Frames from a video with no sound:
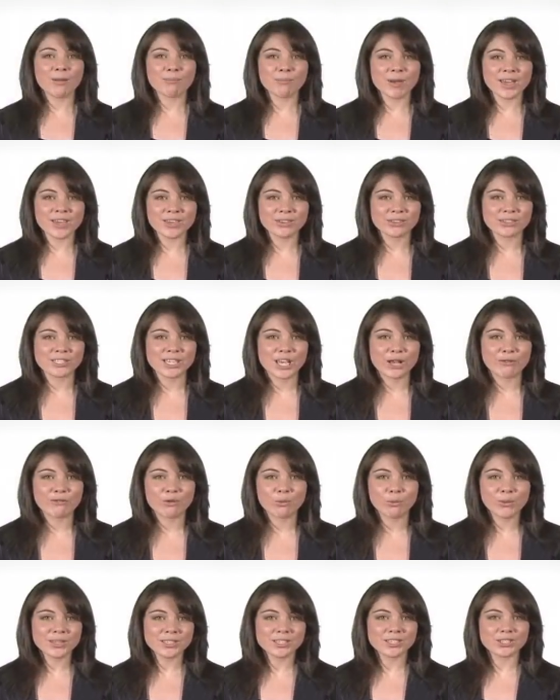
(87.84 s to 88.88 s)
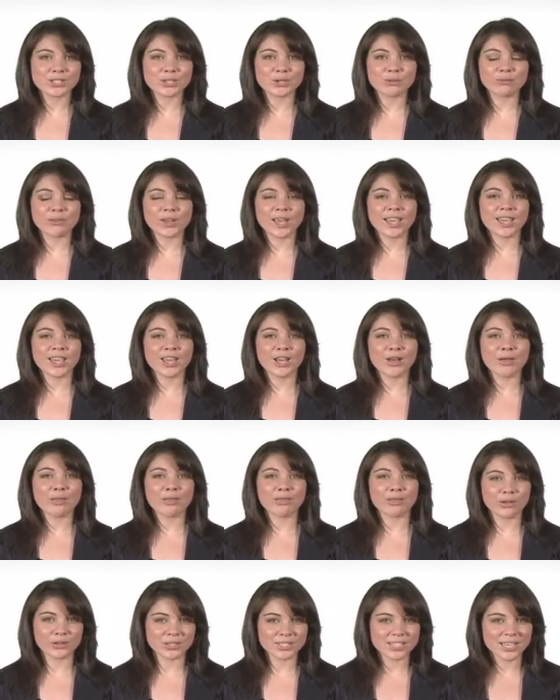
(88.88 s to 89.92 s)
and make yourself a winter duvet
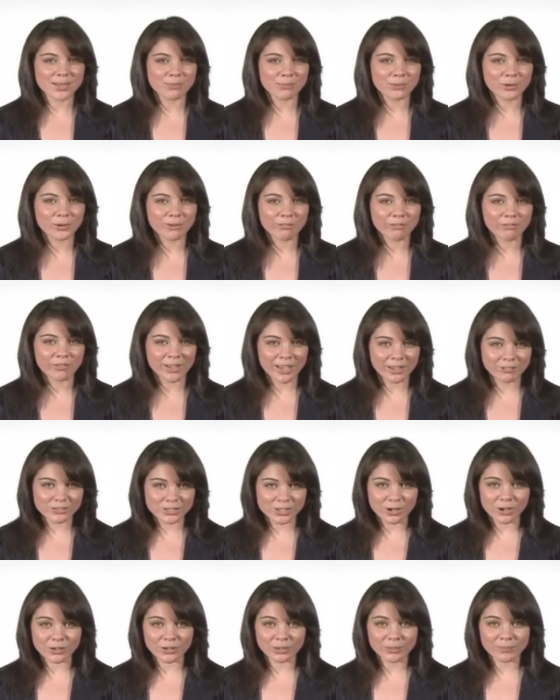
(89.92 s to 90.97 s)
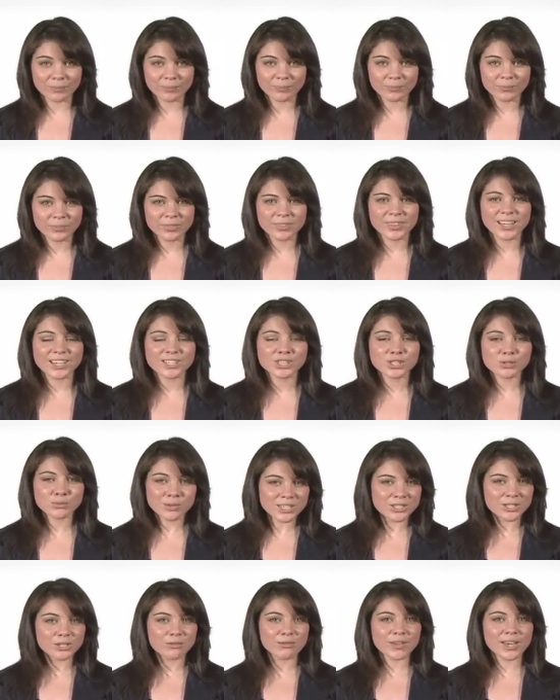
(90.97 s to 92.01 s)
at 13.5 tog. That's
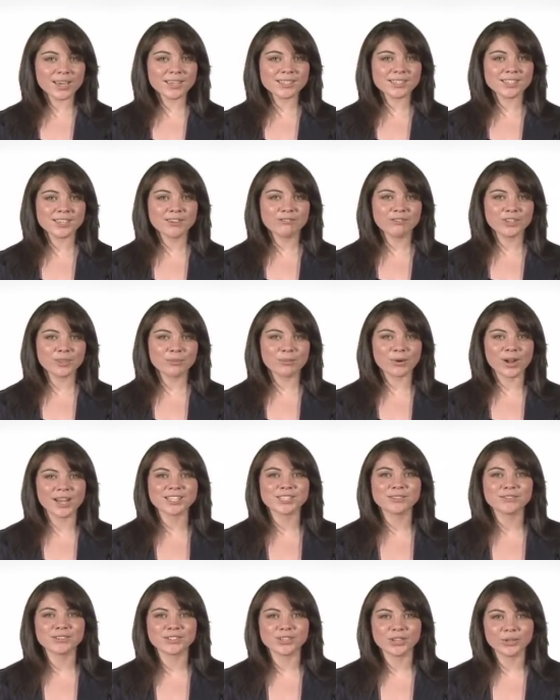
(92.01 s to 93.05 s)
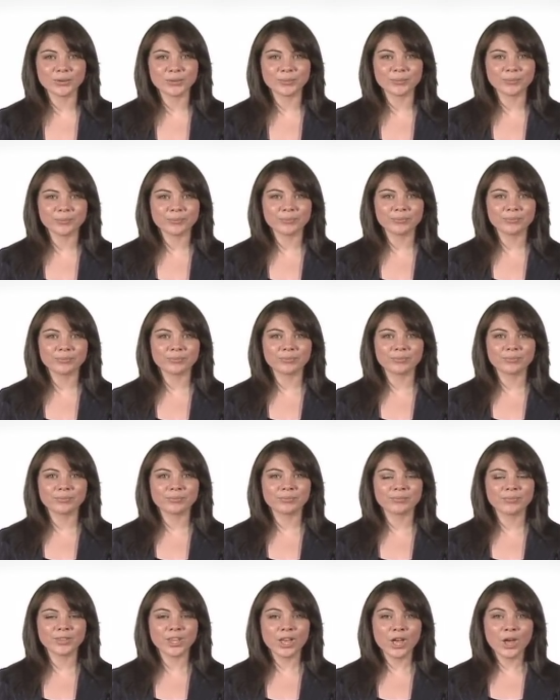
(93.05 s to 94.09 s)
three duvets for the price of two.
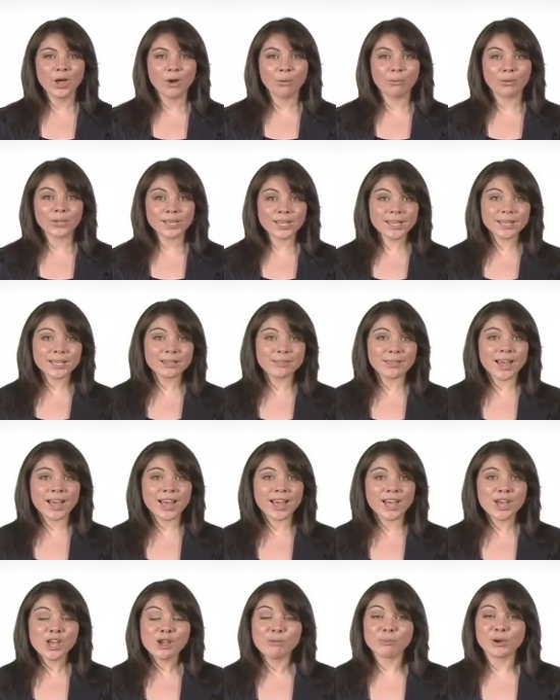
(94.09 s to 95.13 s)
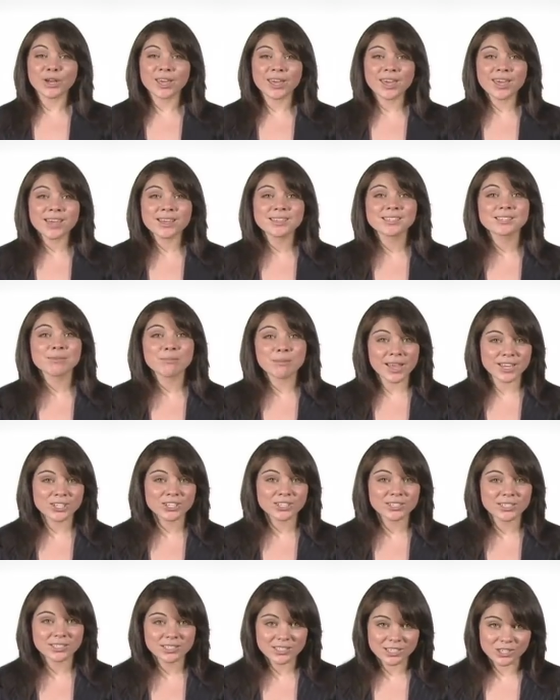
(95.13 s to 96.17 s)
We're nearly there, but here's the
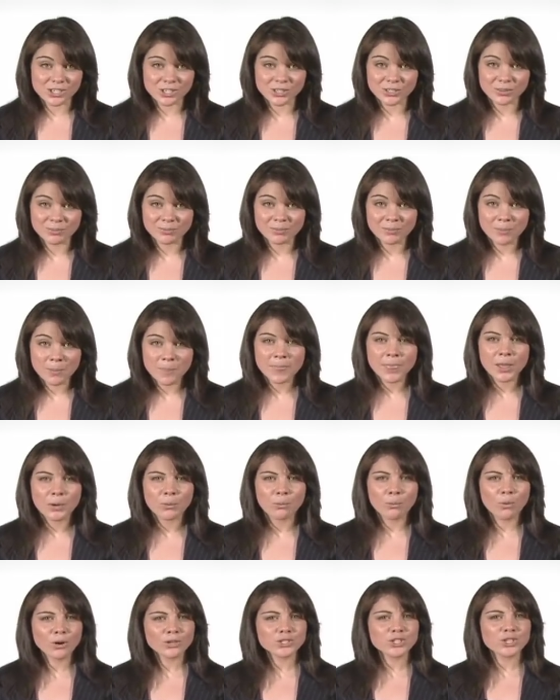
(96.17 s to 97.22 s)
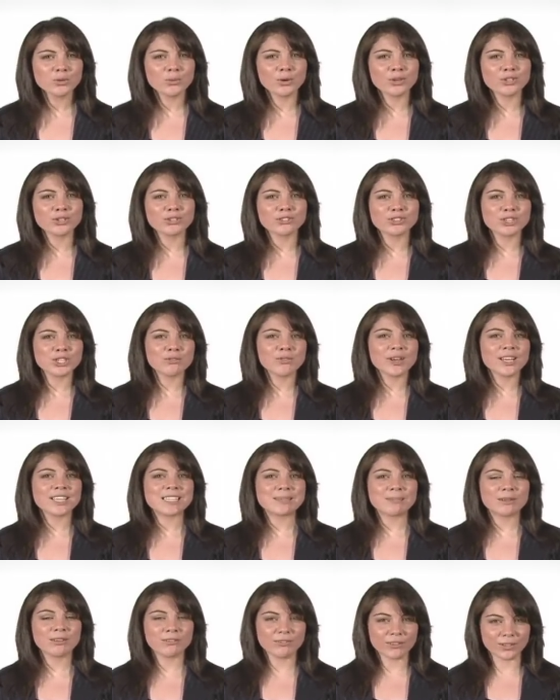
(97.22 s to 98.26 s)
major decision. What do you want your duvet
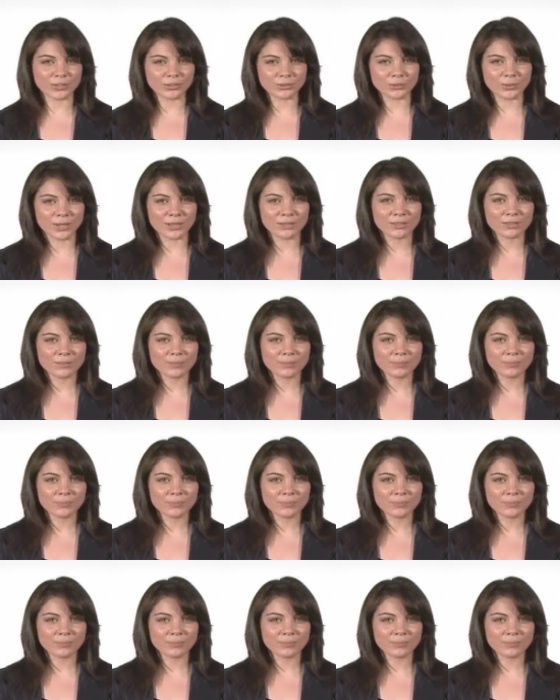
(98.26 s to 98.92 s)
to be filled with?